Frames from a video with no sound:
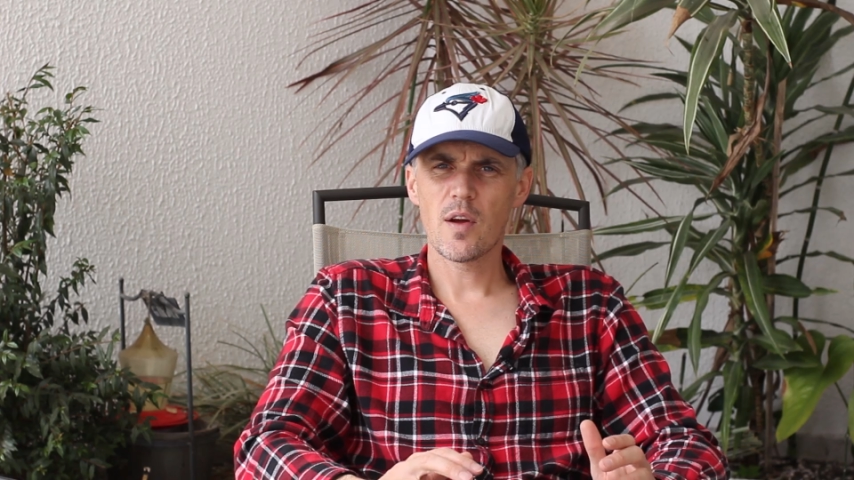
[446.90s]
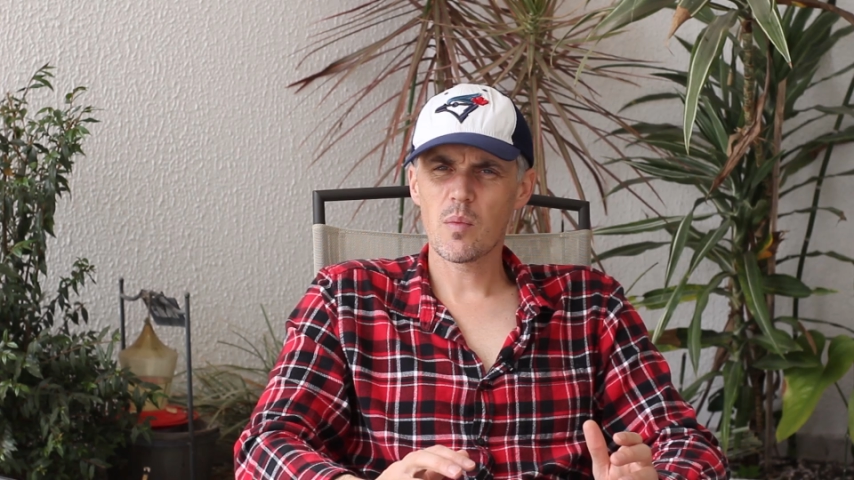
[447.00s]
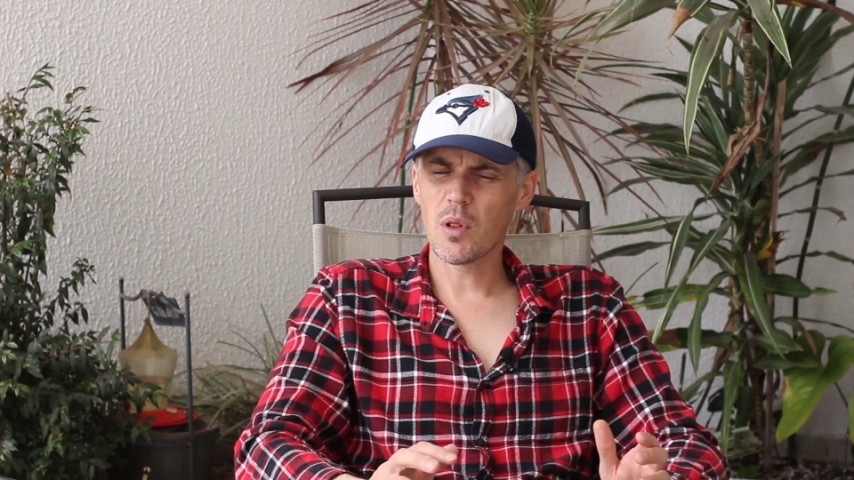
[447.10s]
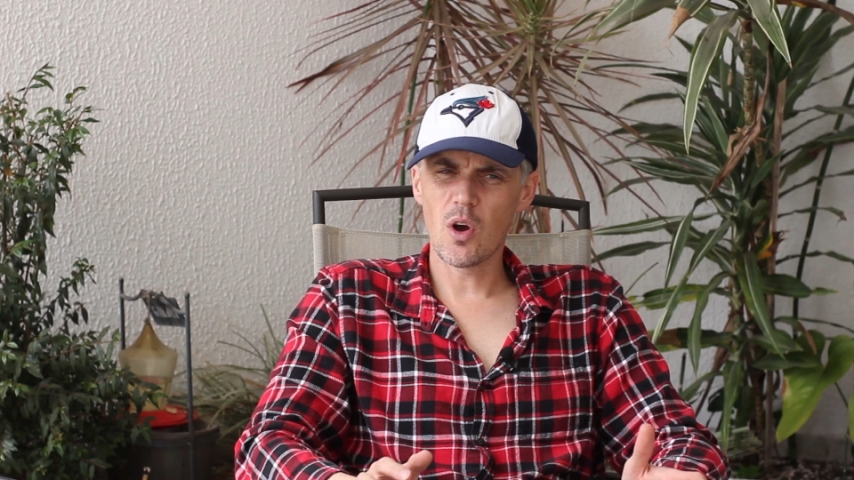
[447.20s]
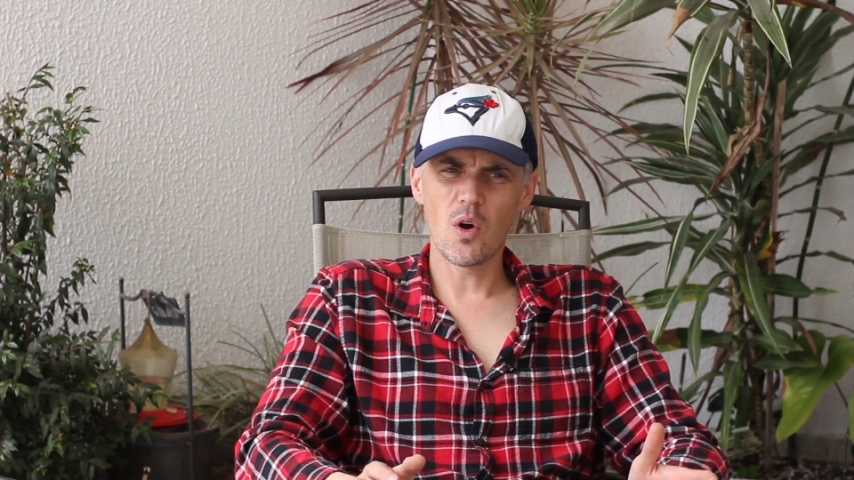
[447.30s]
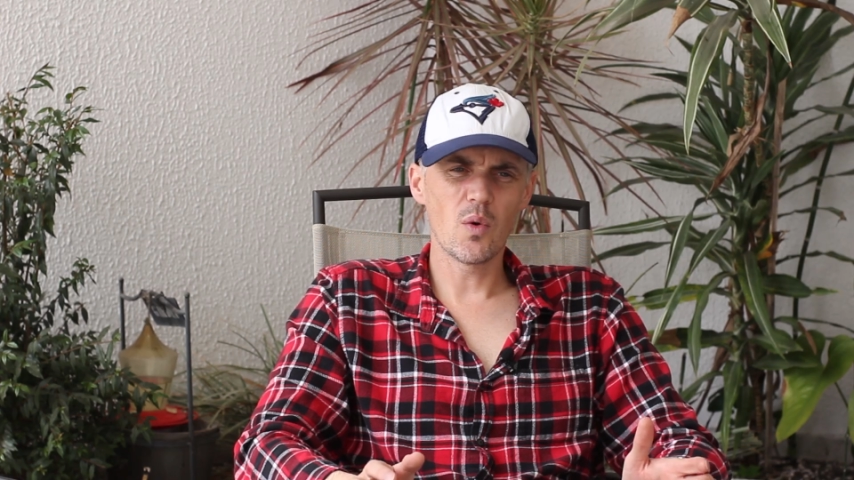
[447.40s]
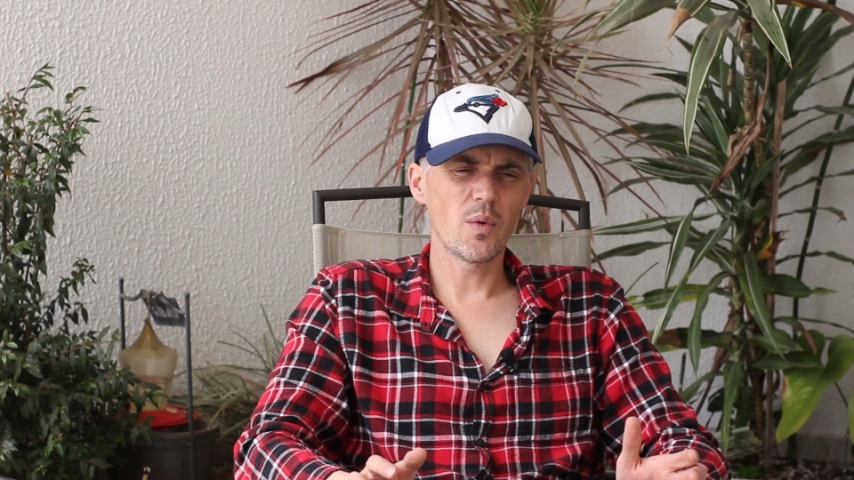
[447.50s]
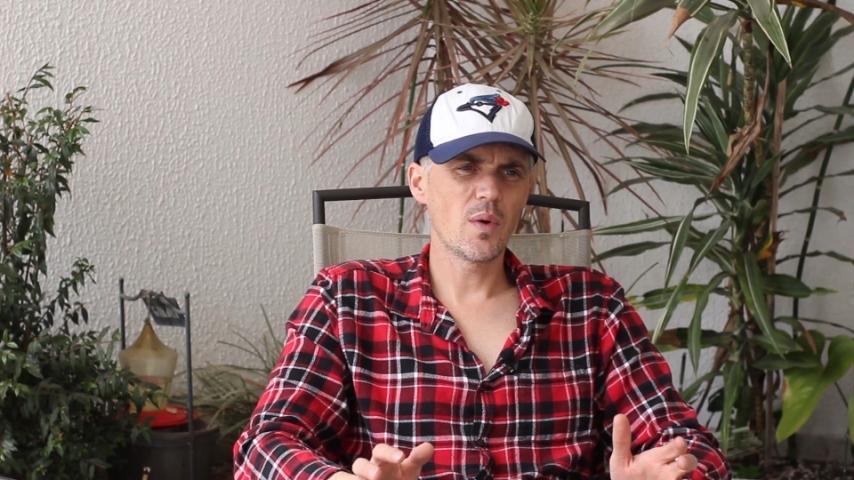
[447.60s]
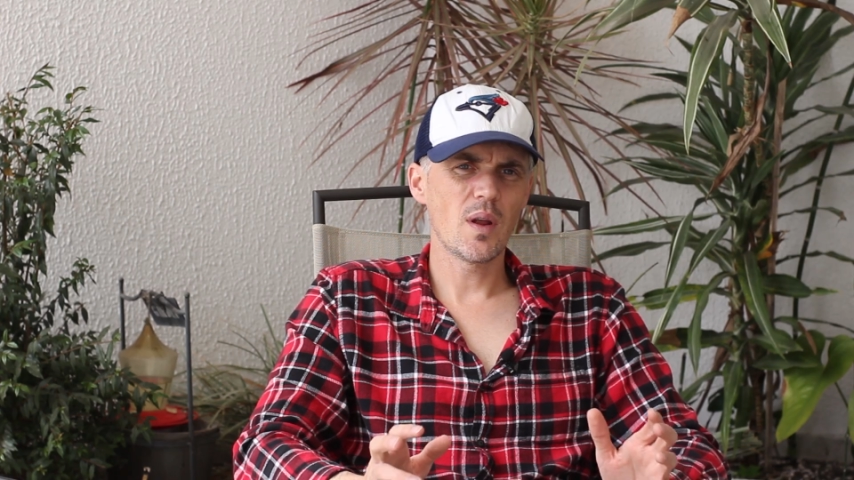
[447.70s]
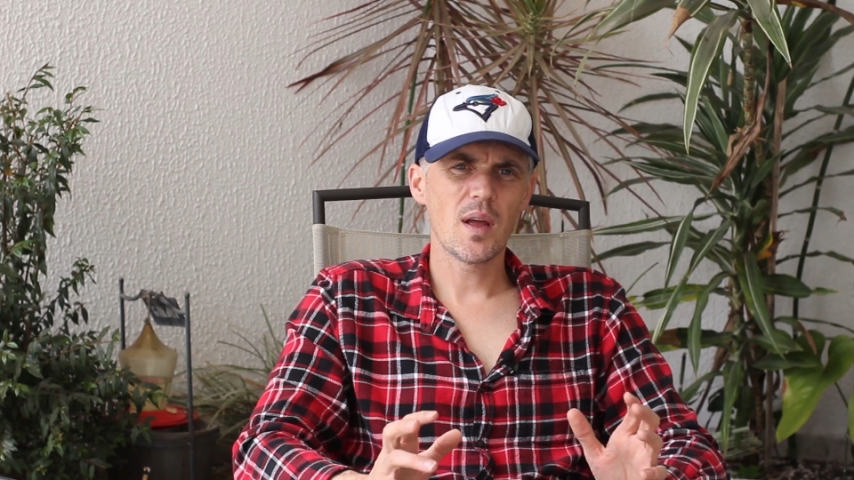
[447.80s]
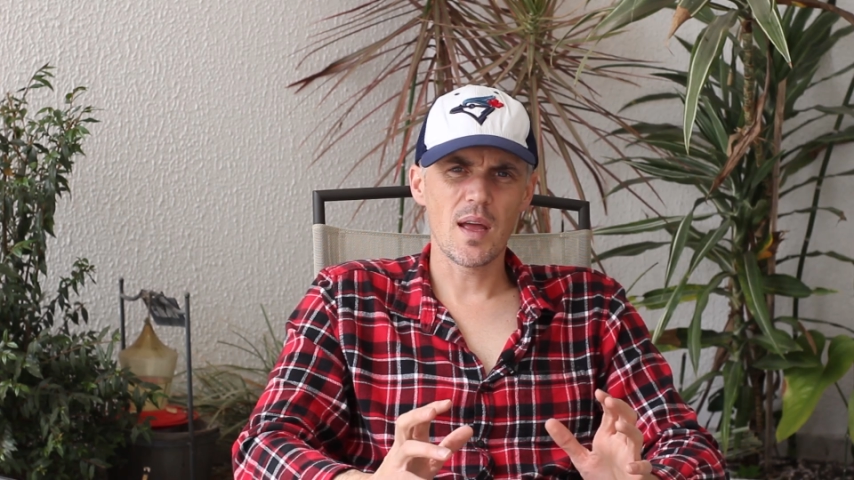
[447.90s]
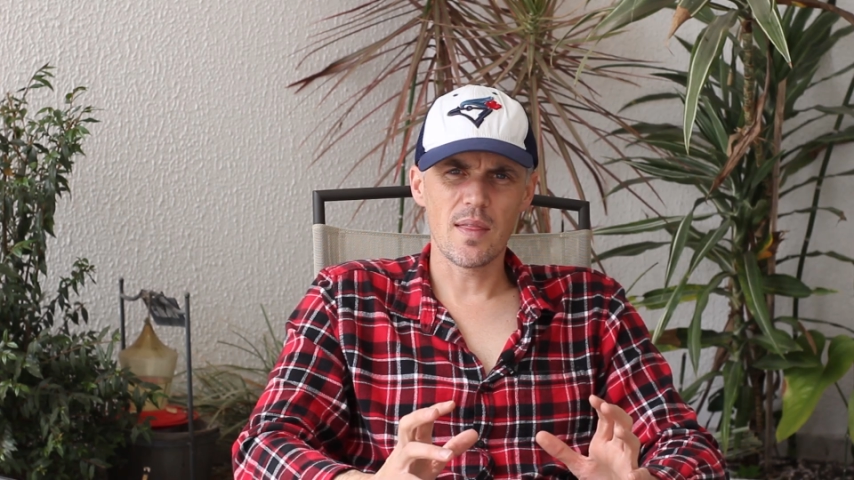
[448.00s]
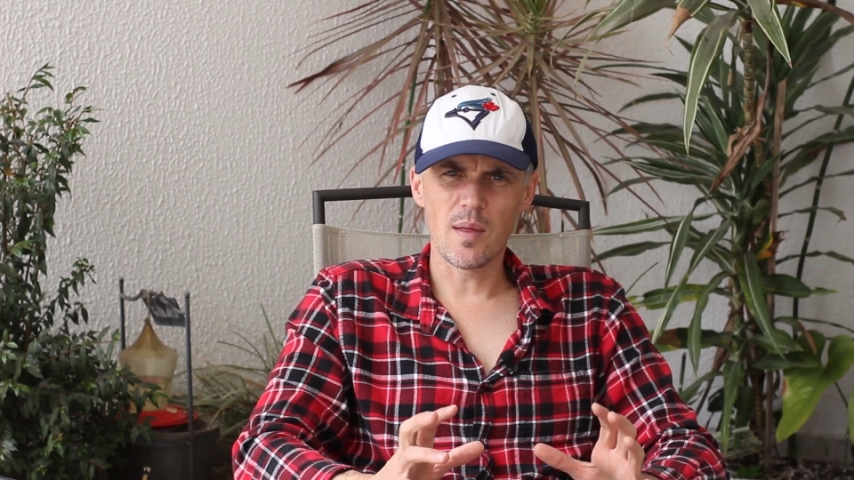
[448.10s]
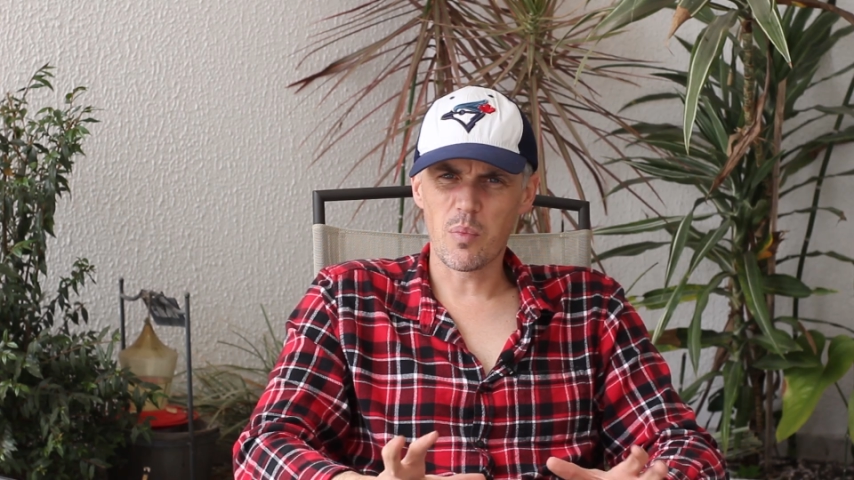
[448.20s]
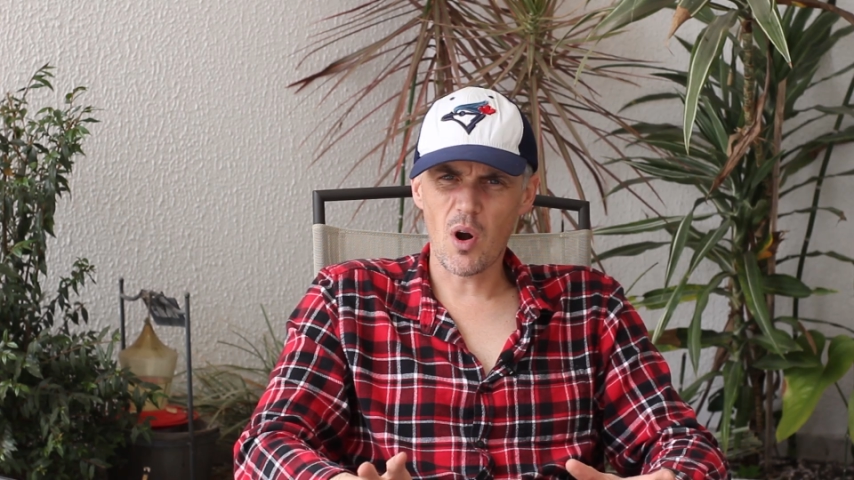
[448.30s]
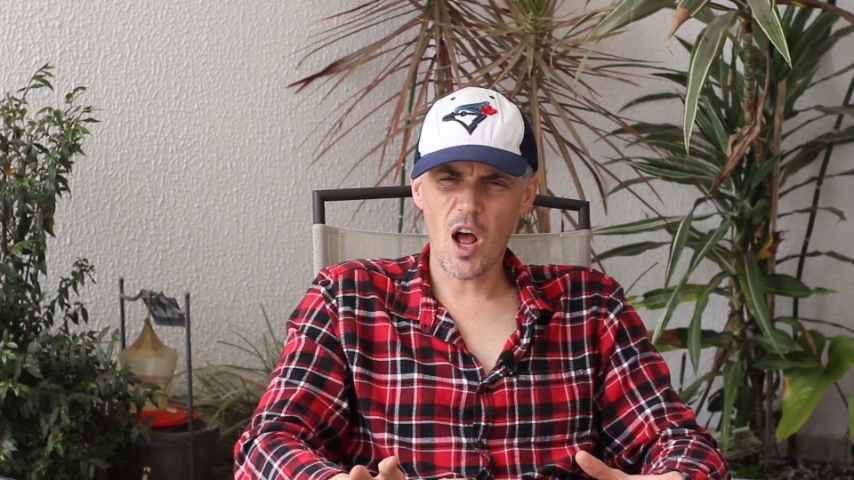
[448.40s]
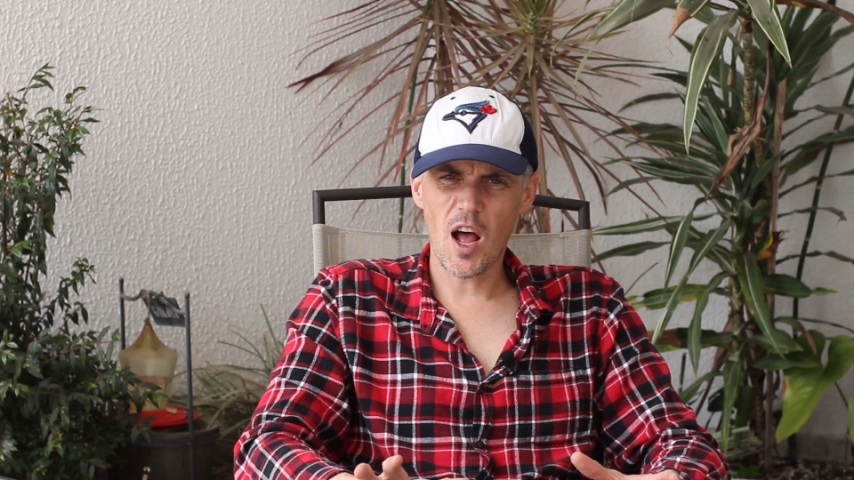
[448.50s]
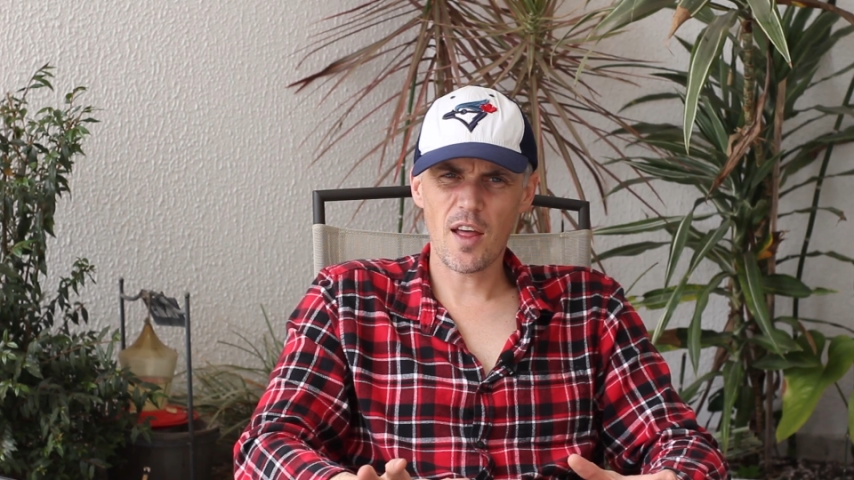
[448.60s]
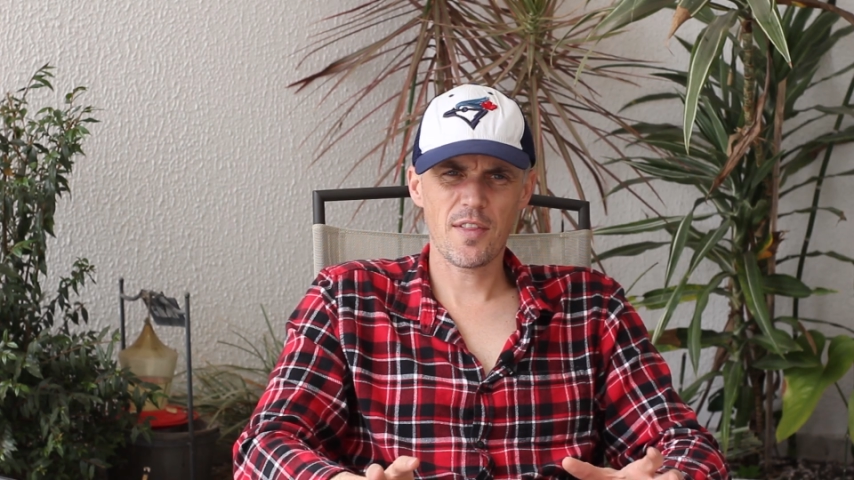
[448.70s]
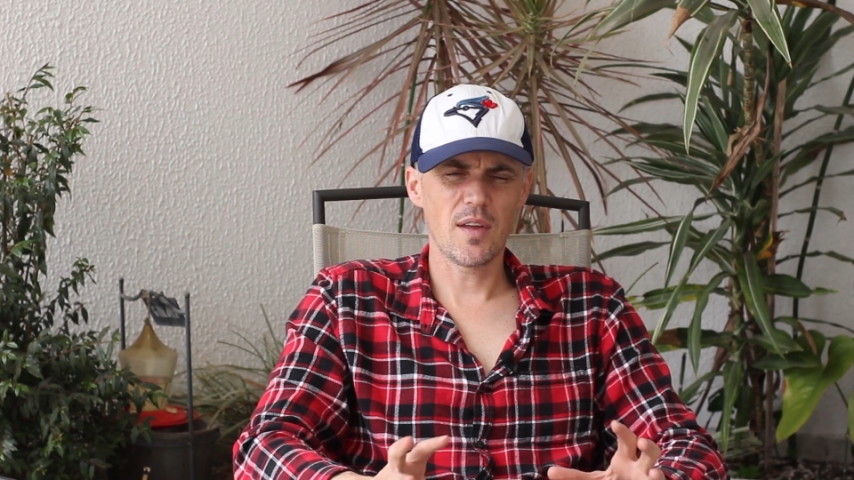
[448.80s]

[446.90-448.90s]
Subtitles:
Their bologna and the broth